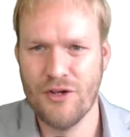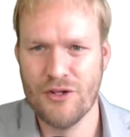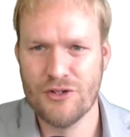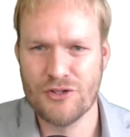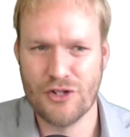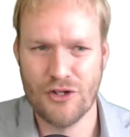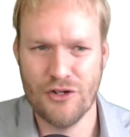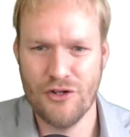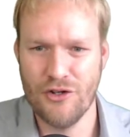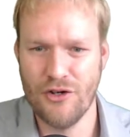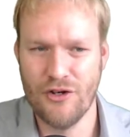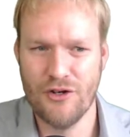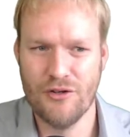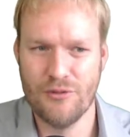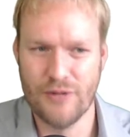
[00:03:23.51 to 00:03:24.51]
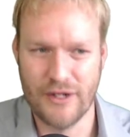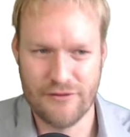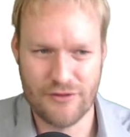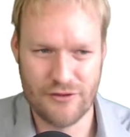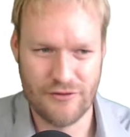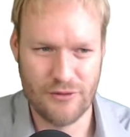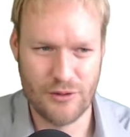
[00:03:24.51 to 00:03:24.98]
So we have
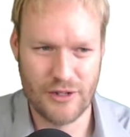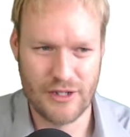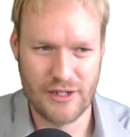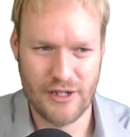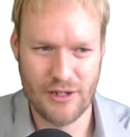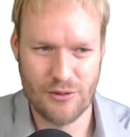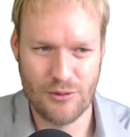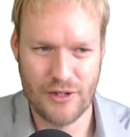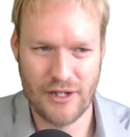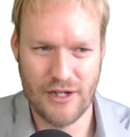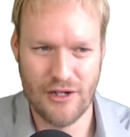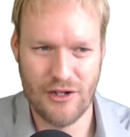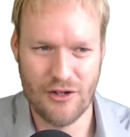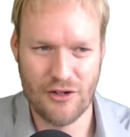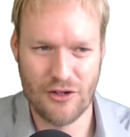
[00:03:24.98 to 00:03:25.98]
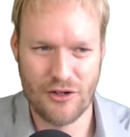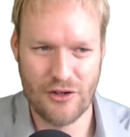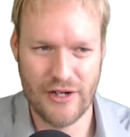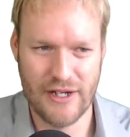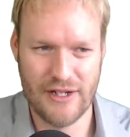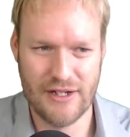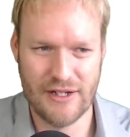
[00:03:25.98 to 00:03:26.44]
to work out what our
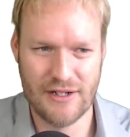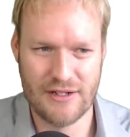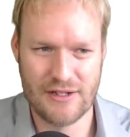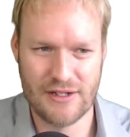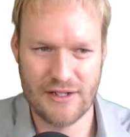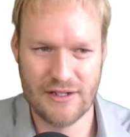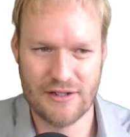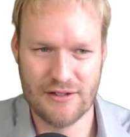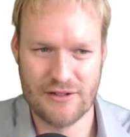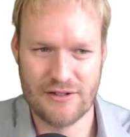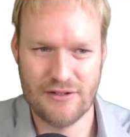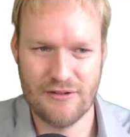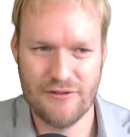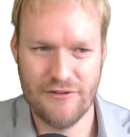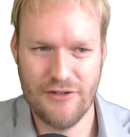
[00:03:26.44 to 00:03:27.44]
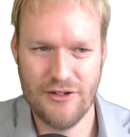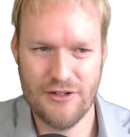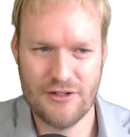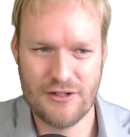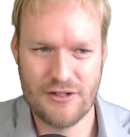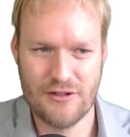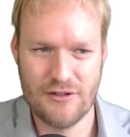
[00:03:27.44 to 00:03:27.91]
gradient is
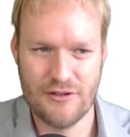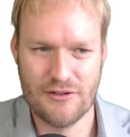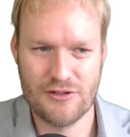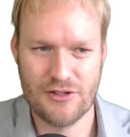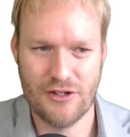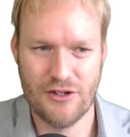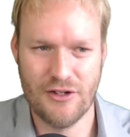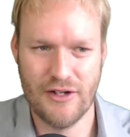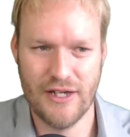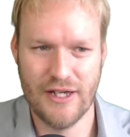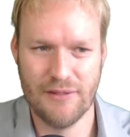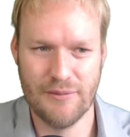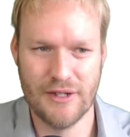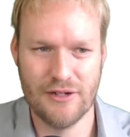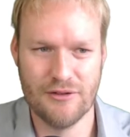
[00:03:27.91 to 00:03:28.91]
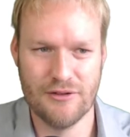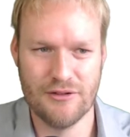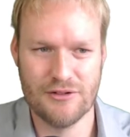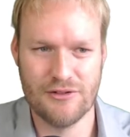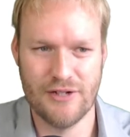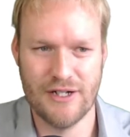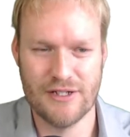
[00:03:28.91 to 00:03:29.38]
first. So m
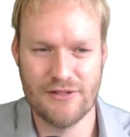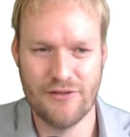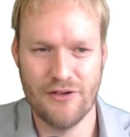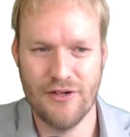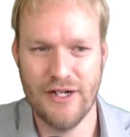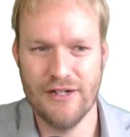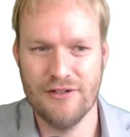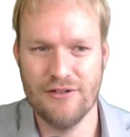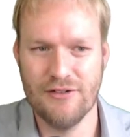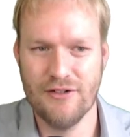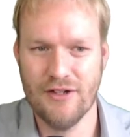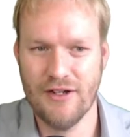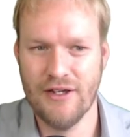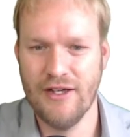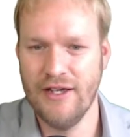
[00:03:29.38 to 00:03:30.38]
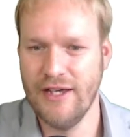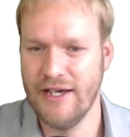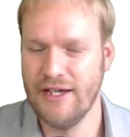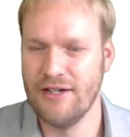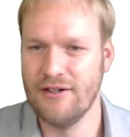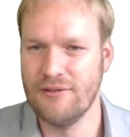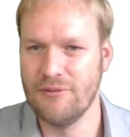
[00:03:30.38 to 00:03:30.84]
equals rise over run.
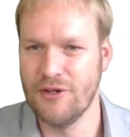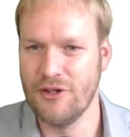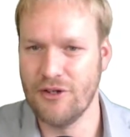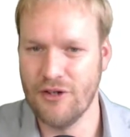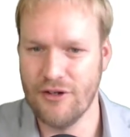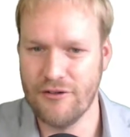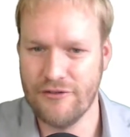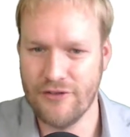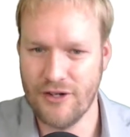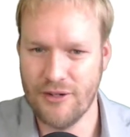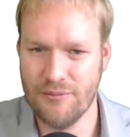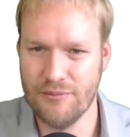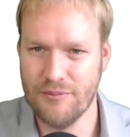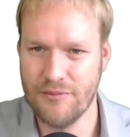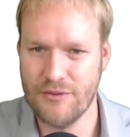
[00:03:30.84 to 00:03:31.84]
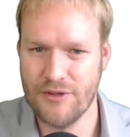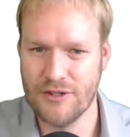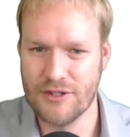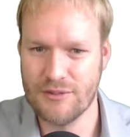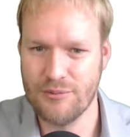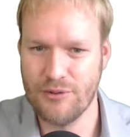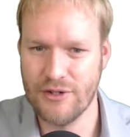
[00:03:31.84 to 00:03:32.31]
And I'm going to go from
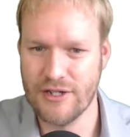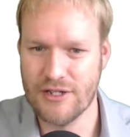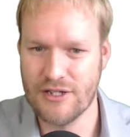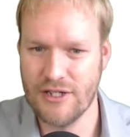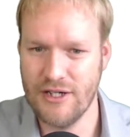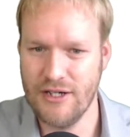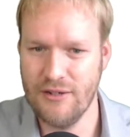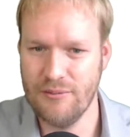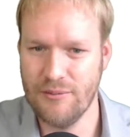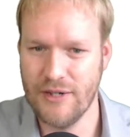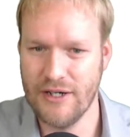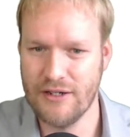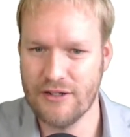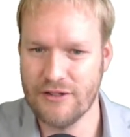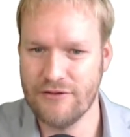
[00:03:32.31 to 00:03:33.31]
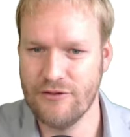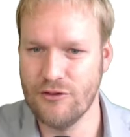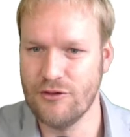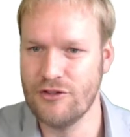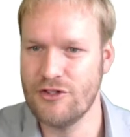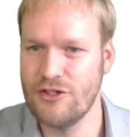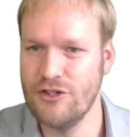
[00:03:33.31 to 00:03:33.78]
this point here,
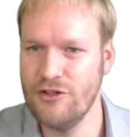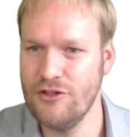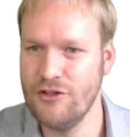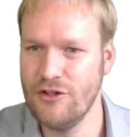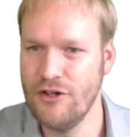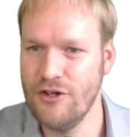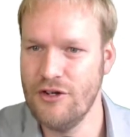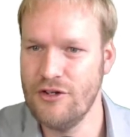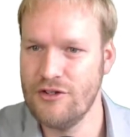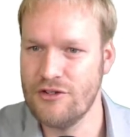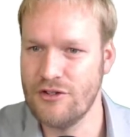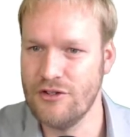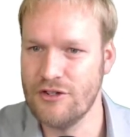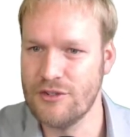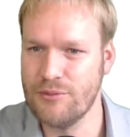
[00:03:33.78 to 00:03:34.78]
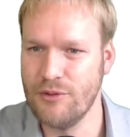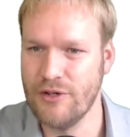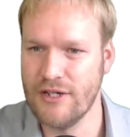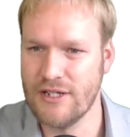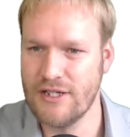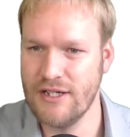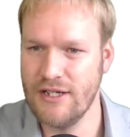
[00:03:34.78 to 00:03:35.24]
-4, 2, to this
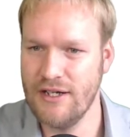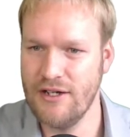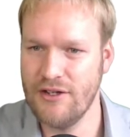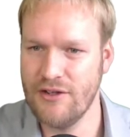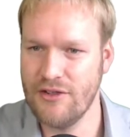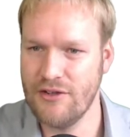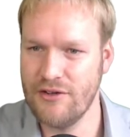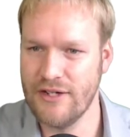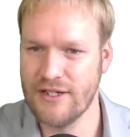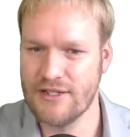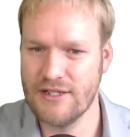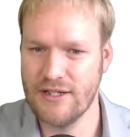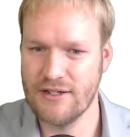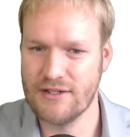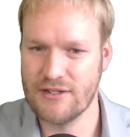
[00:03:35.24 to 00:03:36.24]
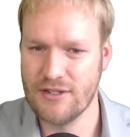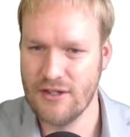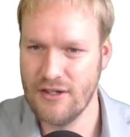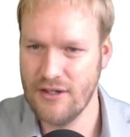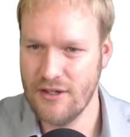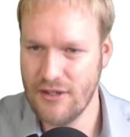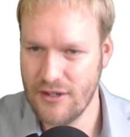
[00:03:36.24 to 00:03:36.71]
point here, 3, 6,
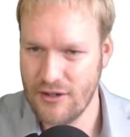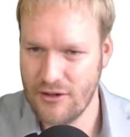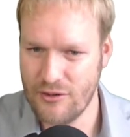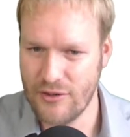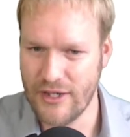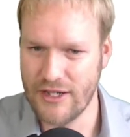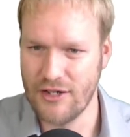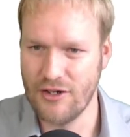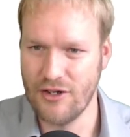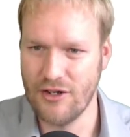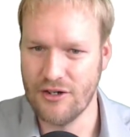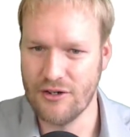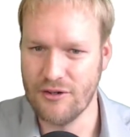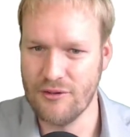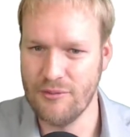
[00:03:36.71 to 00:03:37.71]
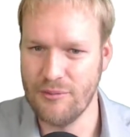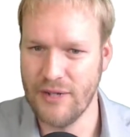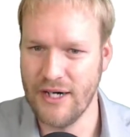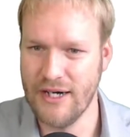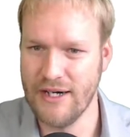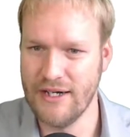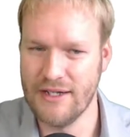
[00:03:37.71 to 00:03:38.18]
running along
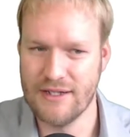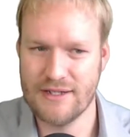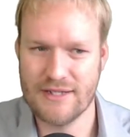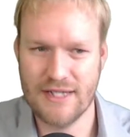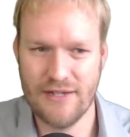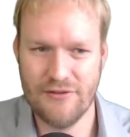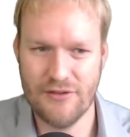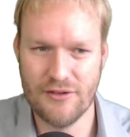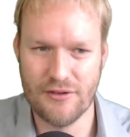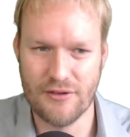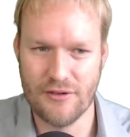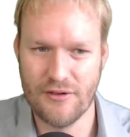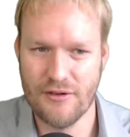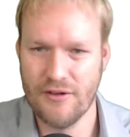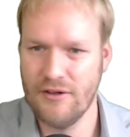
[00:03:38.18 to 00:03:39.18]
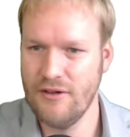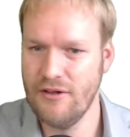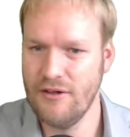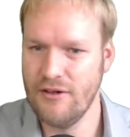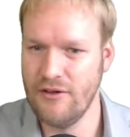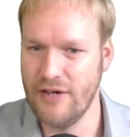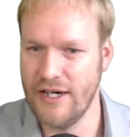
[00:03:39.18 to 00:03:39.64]
by 7,
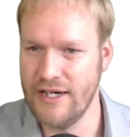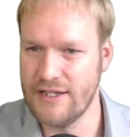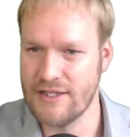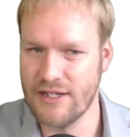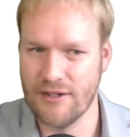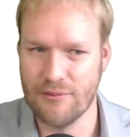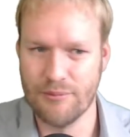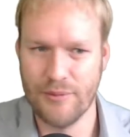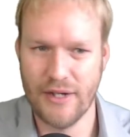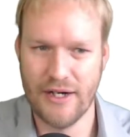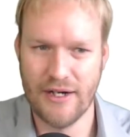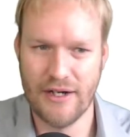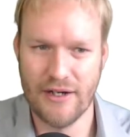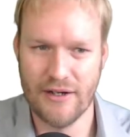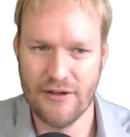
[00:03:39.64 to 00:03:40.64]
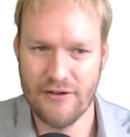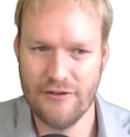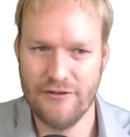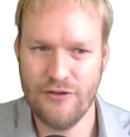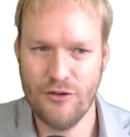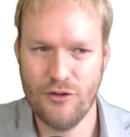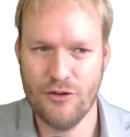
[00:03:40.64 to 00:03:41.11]
rising by
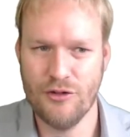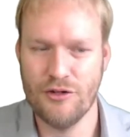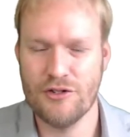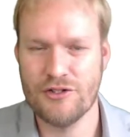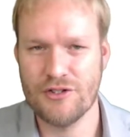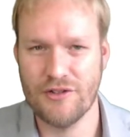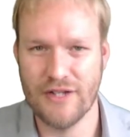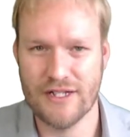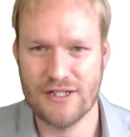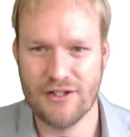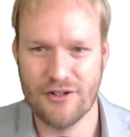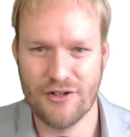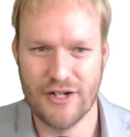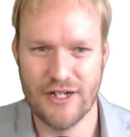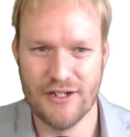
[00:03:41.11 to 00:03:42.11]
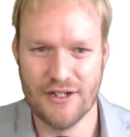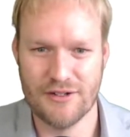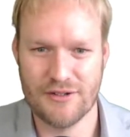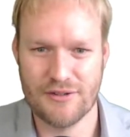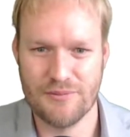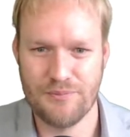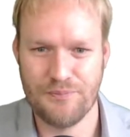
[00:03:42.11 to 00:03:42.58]
4. So that's our gradient.